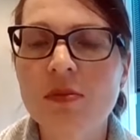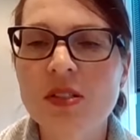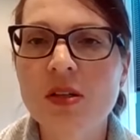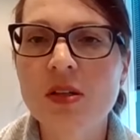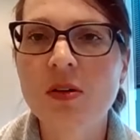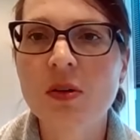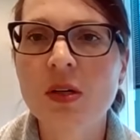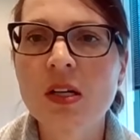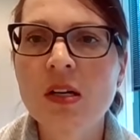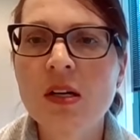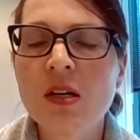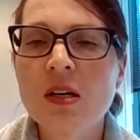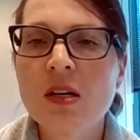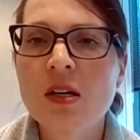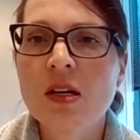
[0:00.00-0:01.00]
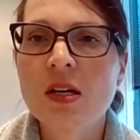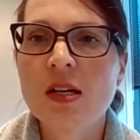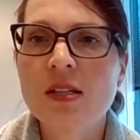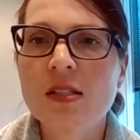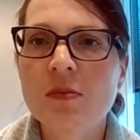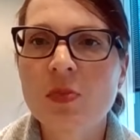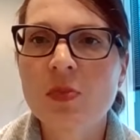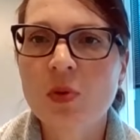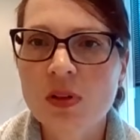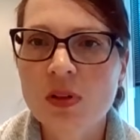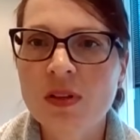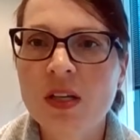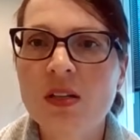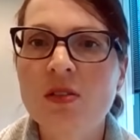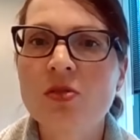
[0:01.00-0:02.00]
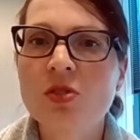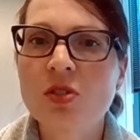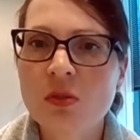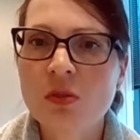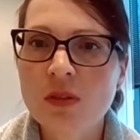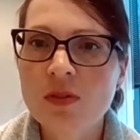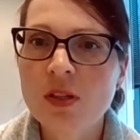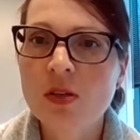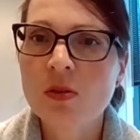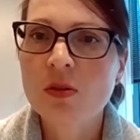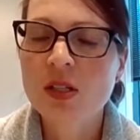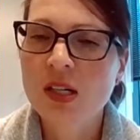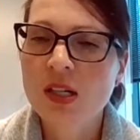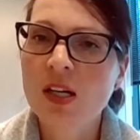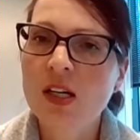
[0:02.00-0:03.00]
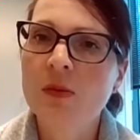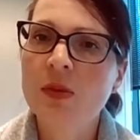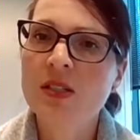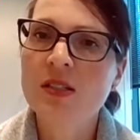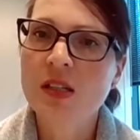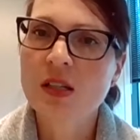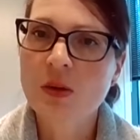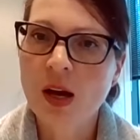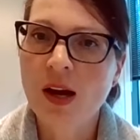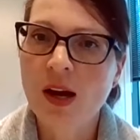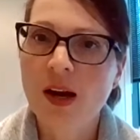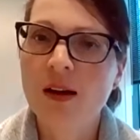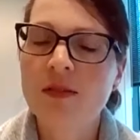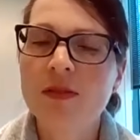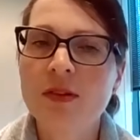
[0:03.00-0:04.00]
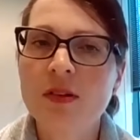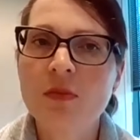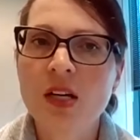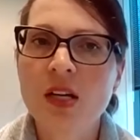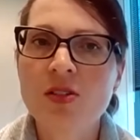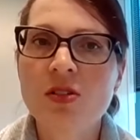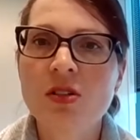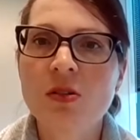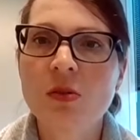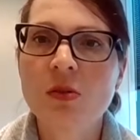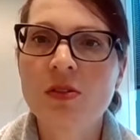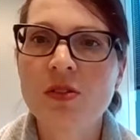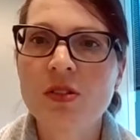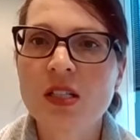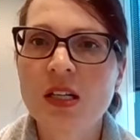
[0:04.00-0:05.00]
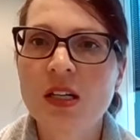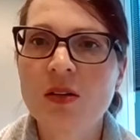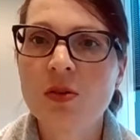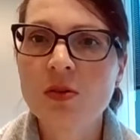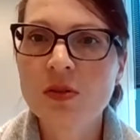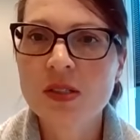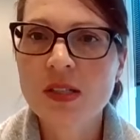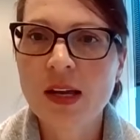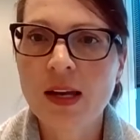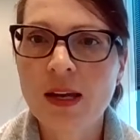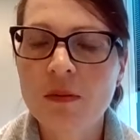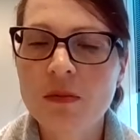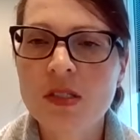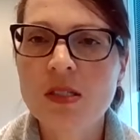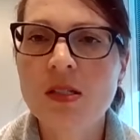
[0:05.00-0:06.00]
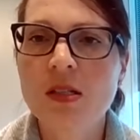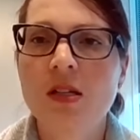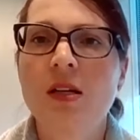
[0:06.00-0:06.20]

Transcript: So it's important that you do review the documents that you have and make sure you understand who's named